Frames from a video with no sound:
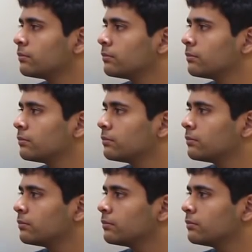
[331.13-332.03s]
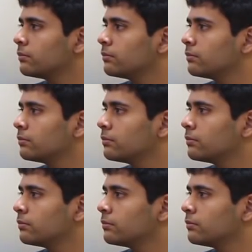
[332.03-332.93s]

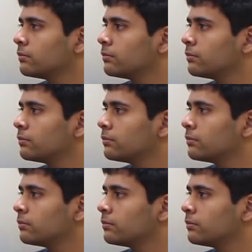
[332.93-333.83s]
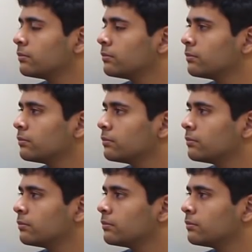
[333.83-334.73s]

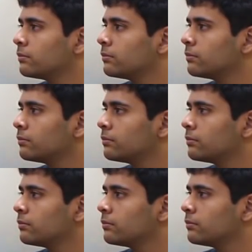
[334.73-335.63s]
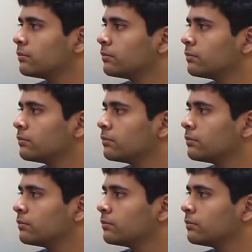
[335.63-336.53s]

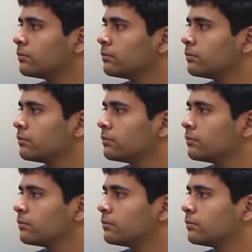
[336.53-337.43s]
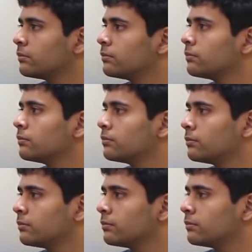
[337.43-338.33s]

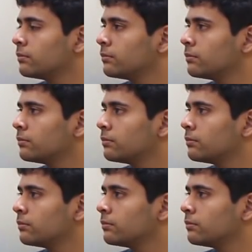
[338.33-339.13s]
This person isn't speaking.